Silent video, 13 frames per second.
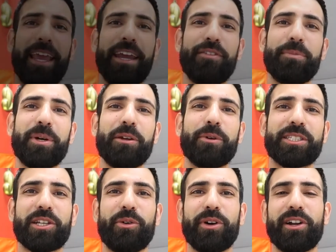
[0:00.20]
Hey everybody,
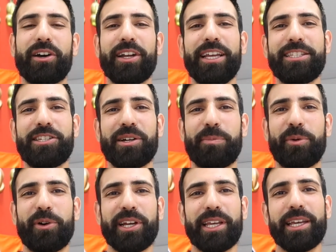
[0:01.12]
what's going on? It's your
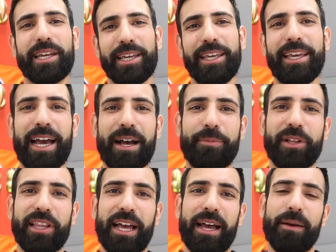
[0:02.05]
boy, Ehab
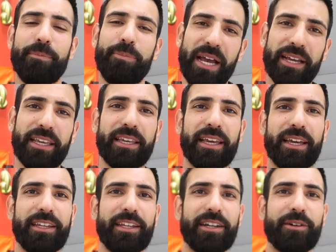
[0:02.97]
Halat, back
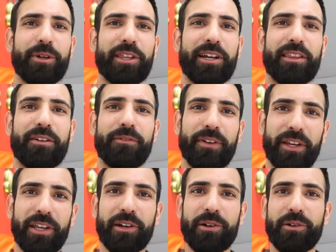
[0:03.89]
again here with another
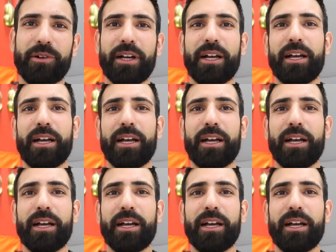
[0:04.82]
video.